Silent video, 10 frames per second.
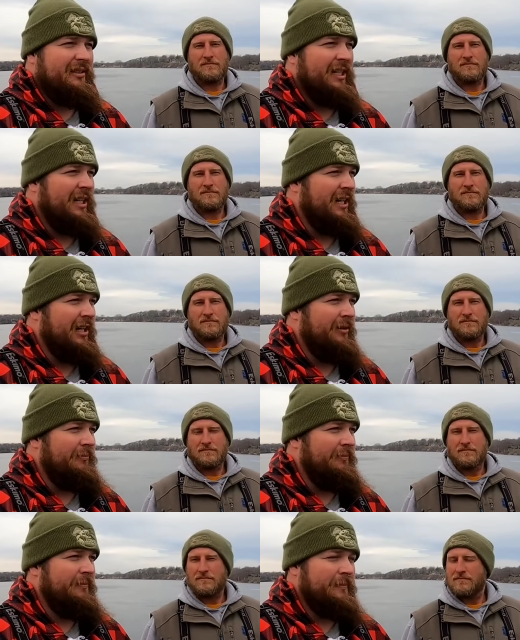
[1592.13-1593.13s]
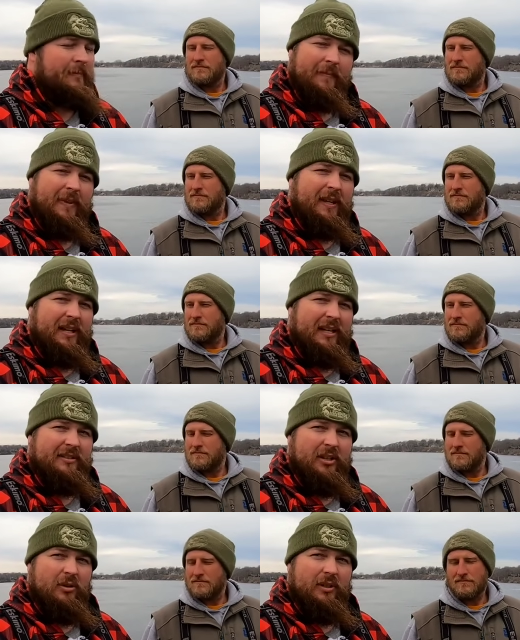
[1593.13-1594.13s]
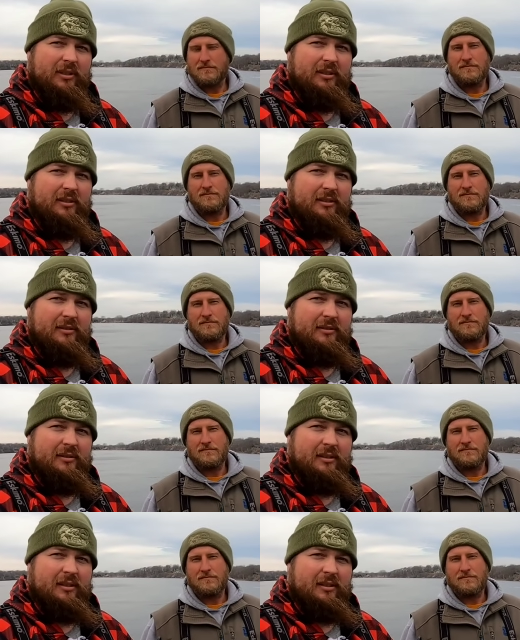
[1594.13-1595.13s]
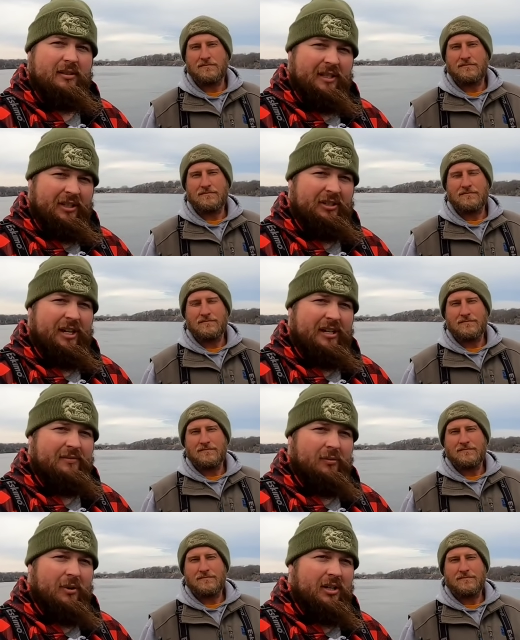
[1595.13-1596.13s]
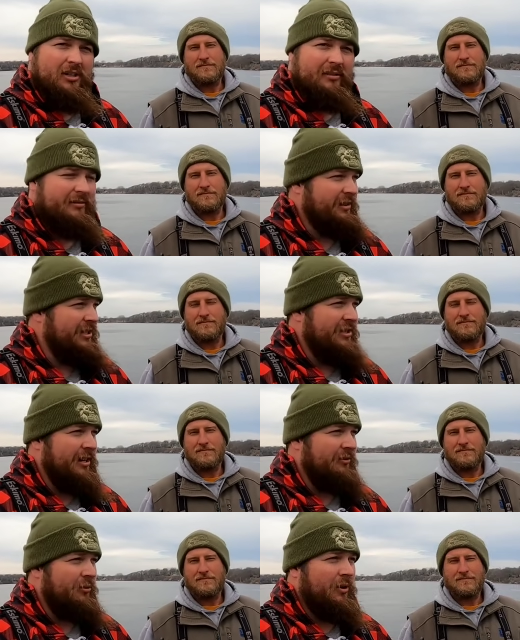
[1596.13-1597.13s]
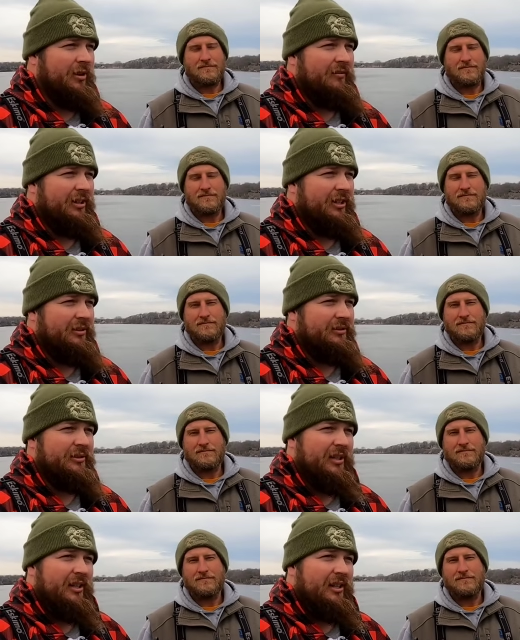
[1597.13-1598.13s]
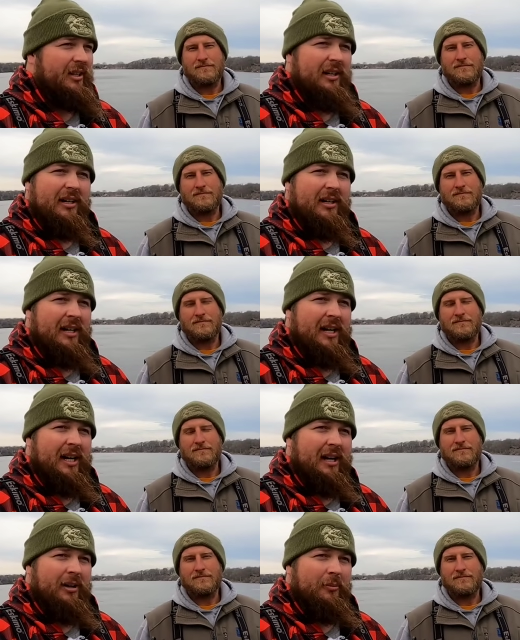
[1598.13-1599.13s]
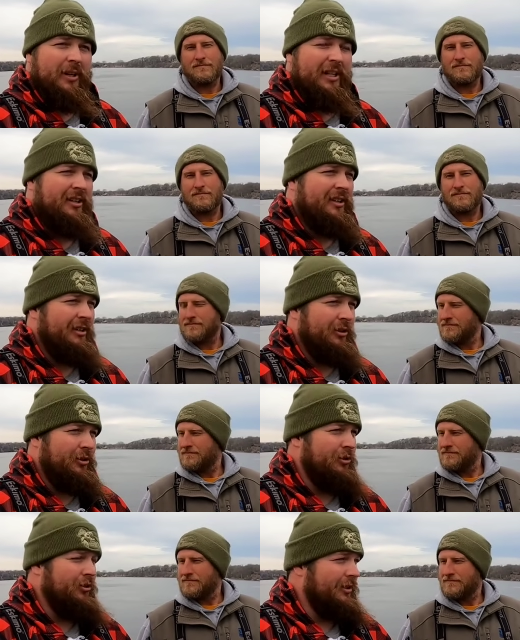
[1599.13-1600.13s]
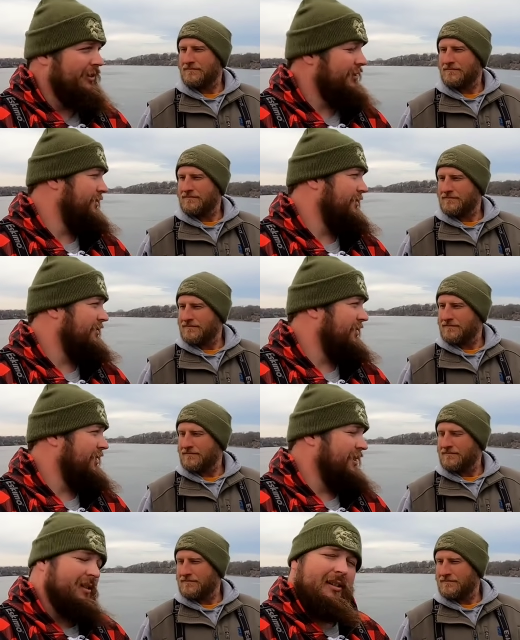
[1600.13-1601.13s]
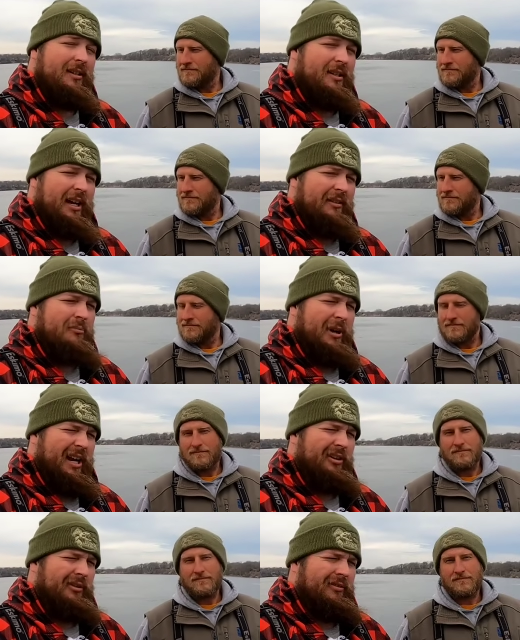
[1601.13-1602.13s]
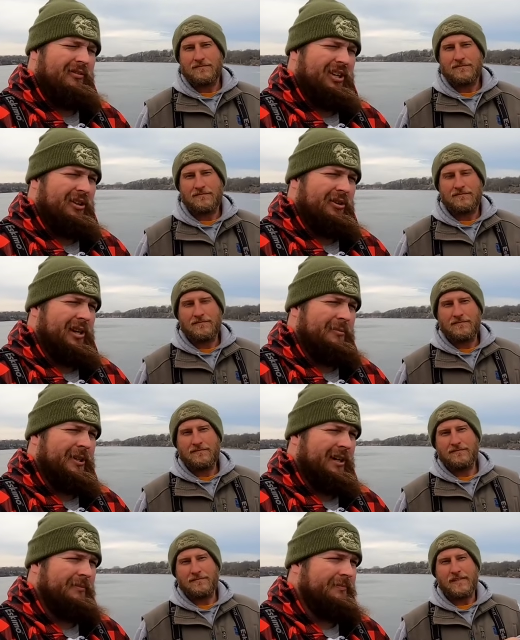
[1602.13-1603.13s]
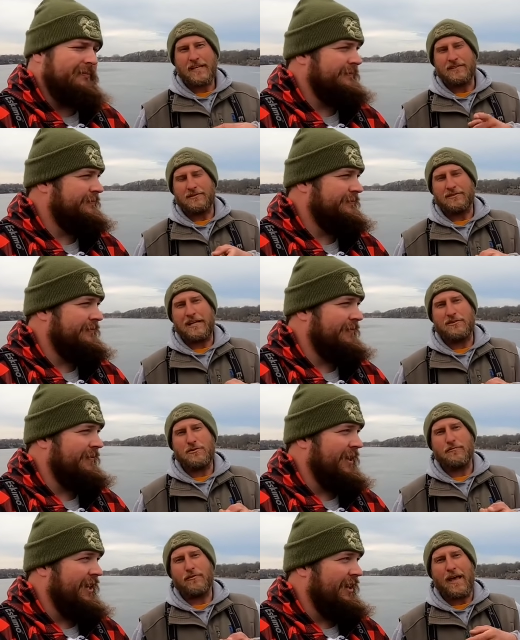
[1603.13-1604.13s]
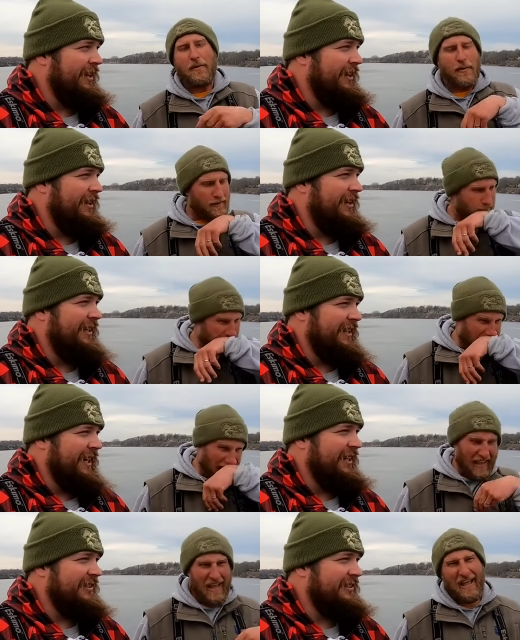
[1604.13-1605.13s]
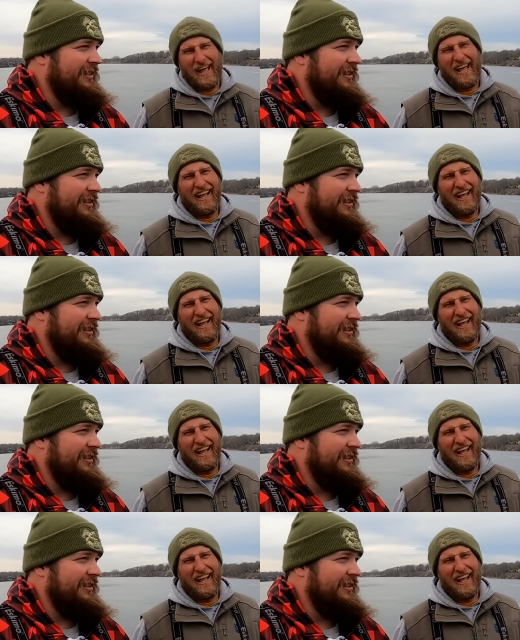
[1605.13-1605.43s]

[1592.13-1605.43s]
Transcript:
Speaker 1: um, as always, thank you guys for watching each and every one of the videos. Uh, we do have a banger of a video coming up. Yes, stay tuned for that one. yes,